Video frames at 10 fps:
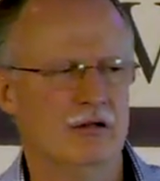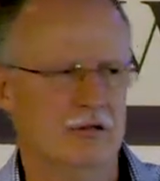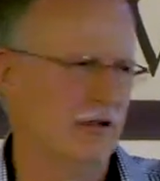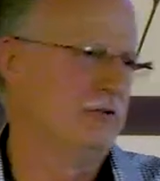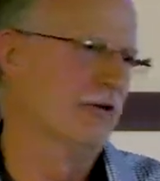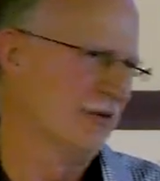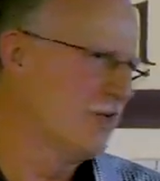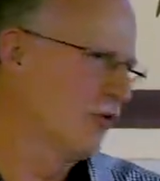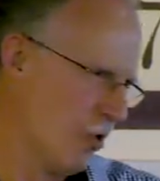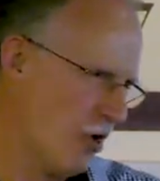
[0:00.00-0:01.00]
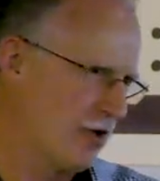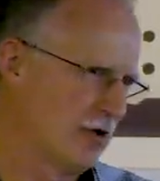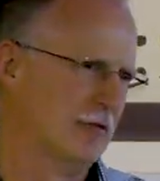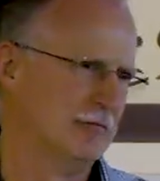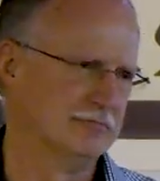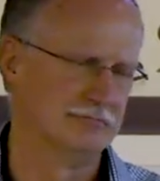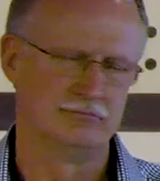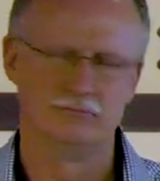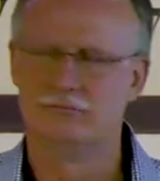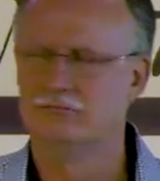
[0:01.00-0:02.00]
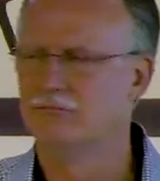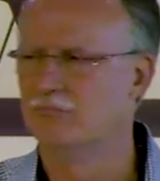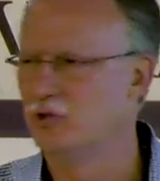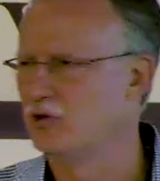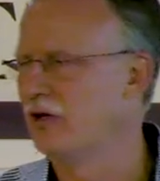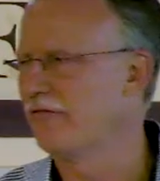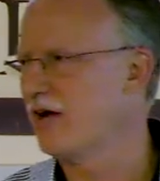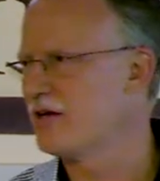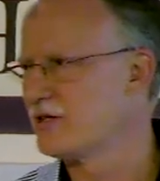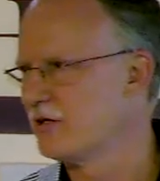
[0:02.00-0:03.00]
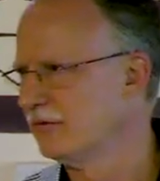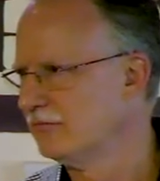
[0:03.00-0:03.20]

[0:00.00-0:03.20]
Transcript: You'll, you'll need to work, but you'll have rest.